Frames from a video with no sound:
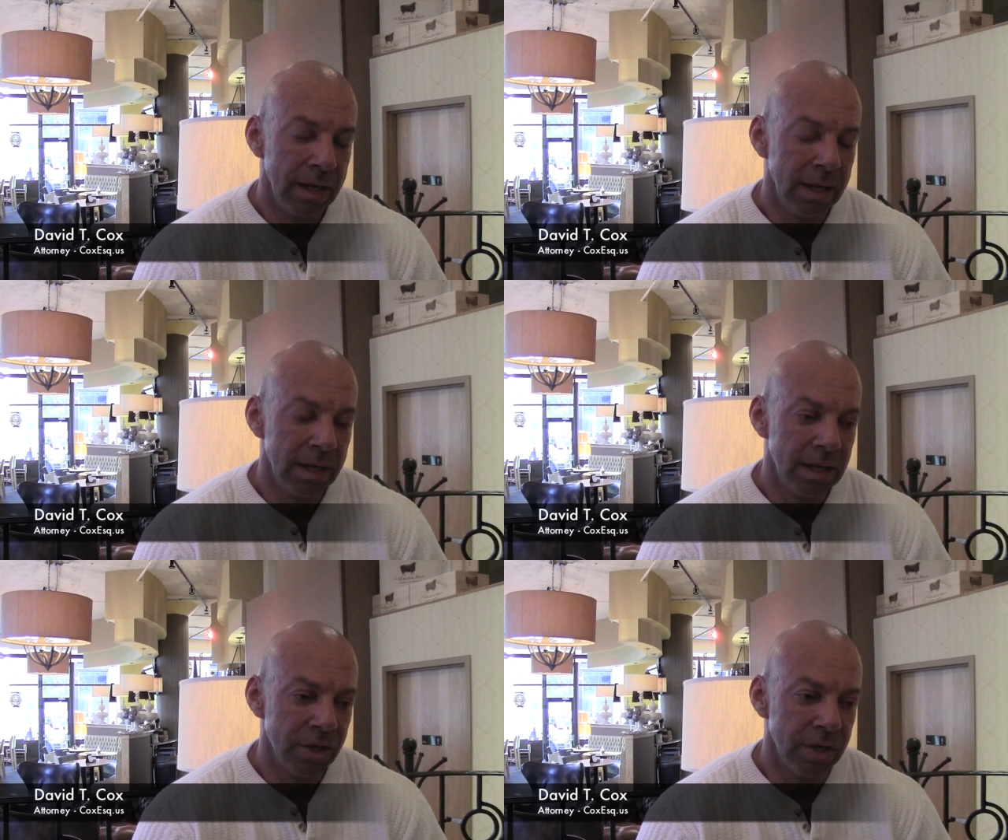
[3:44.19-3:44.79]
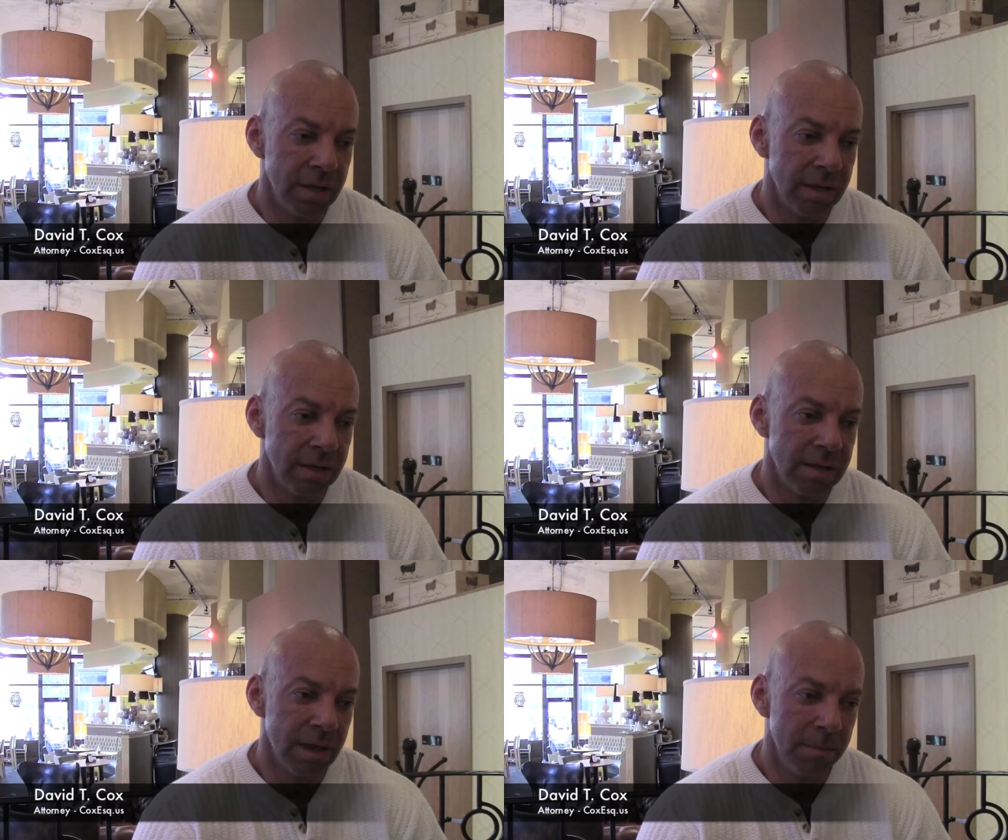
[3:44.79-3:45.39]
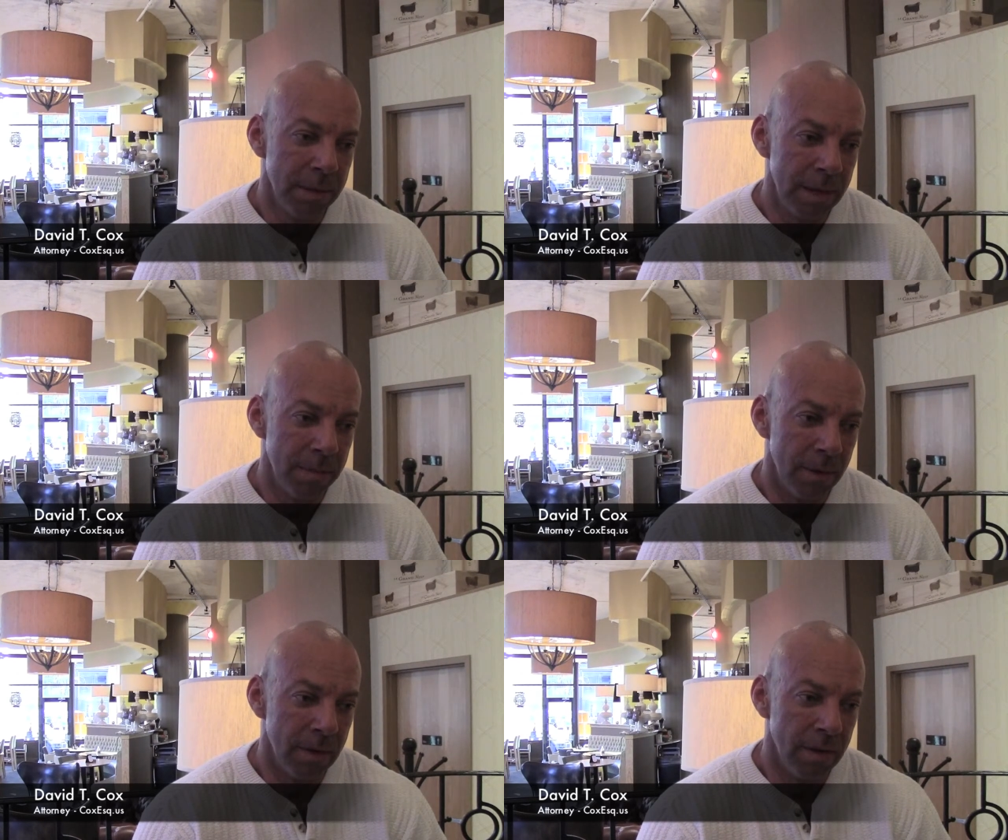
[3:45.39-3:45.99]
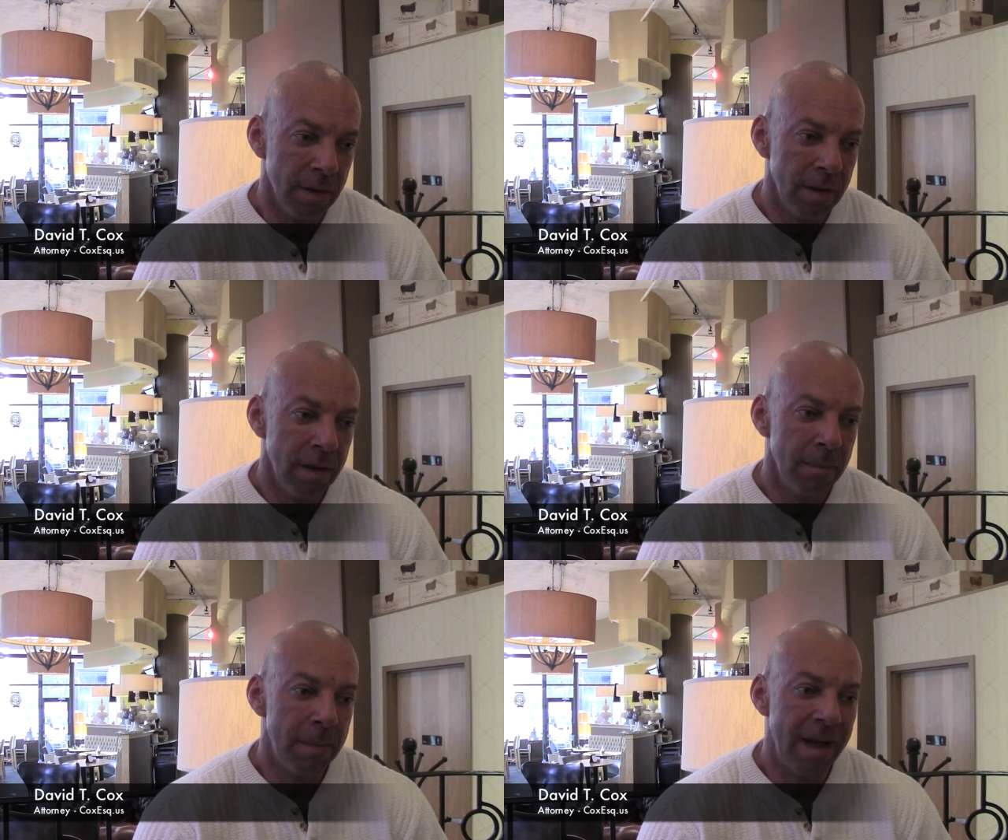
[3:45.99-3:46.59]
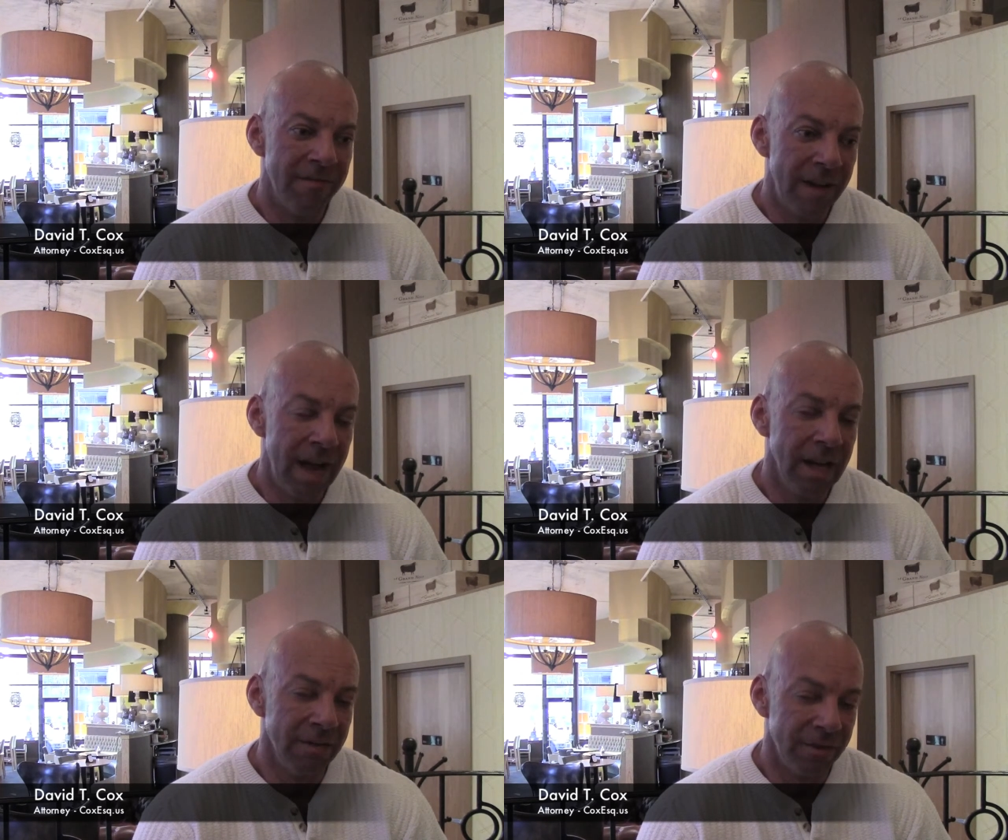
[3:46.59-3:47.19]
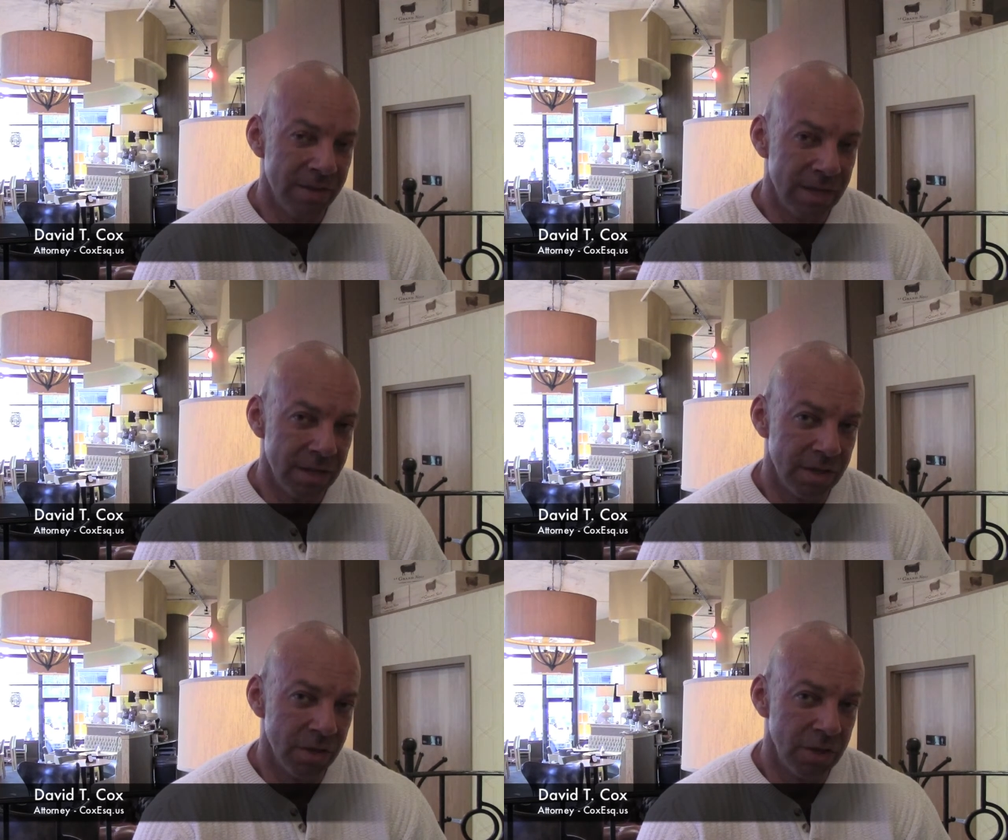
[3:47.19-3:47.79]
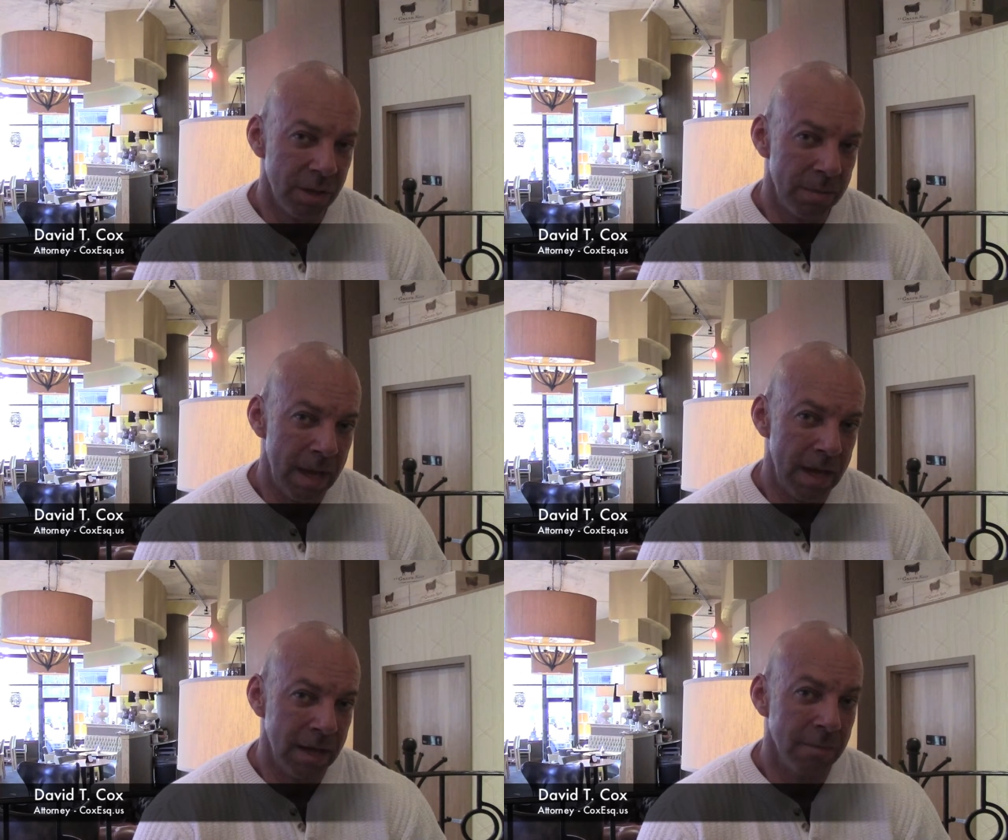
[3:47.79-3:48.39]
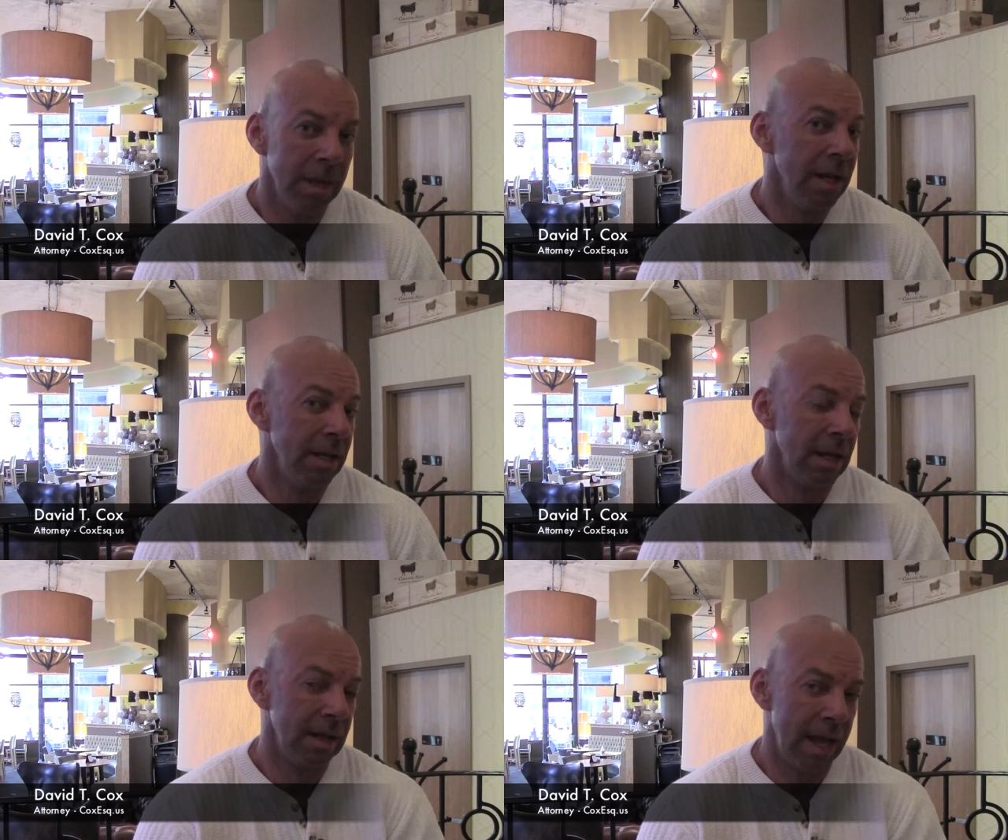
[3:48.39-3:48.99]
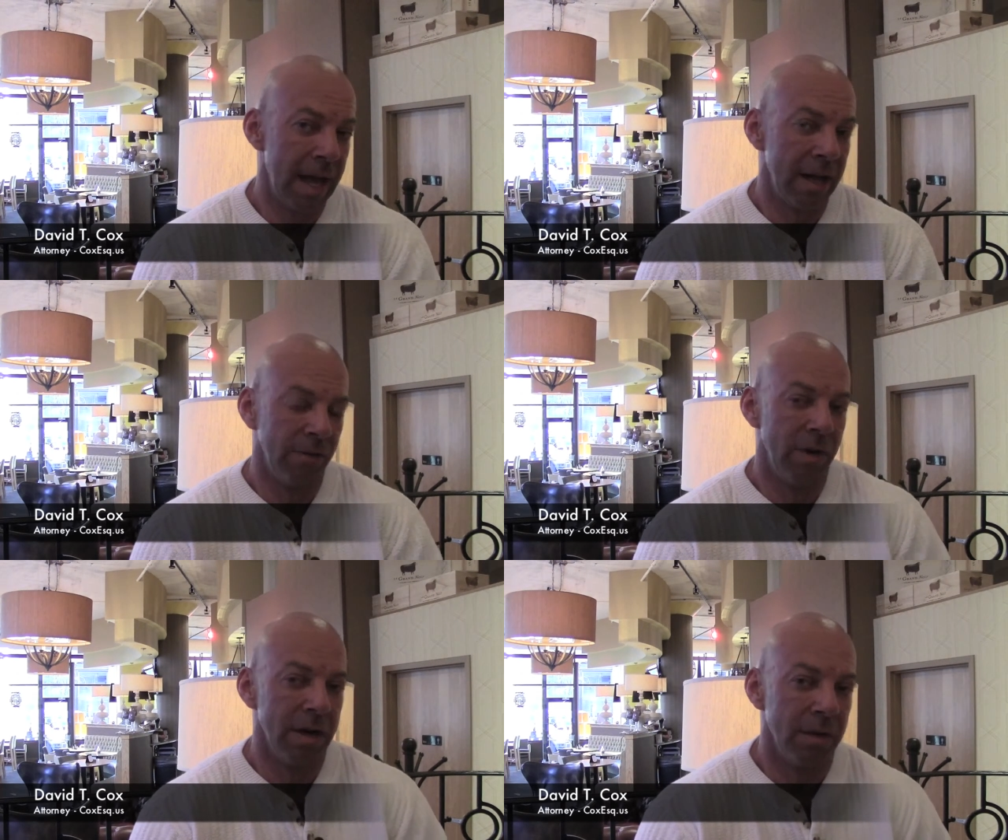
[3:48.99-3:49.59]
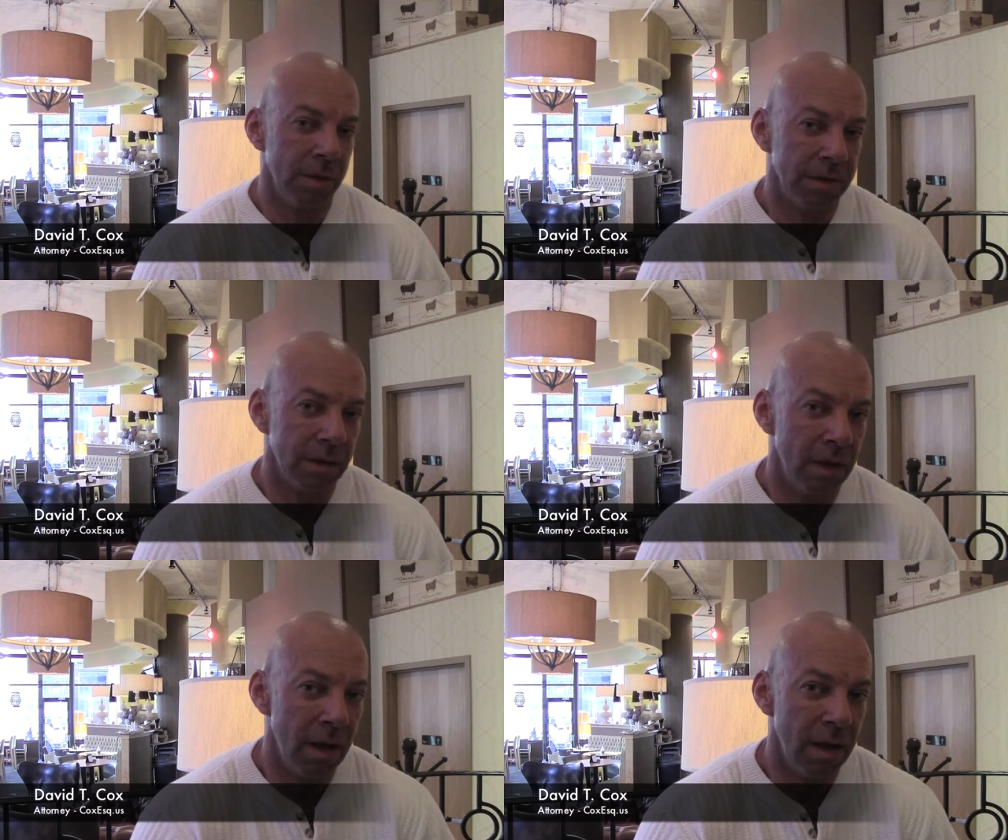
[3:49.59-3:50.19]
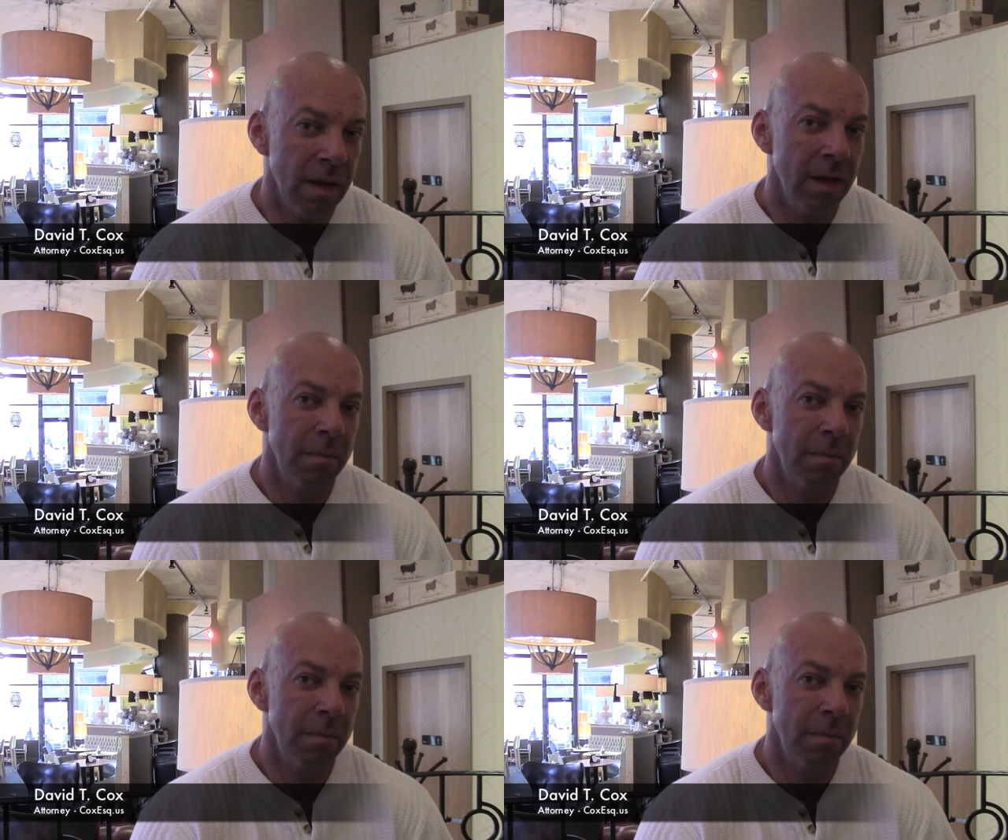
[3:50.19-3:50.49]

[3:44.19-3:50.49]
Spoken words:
In addition, some people, by filing for citizenship and admitting that they had a run-in with the law,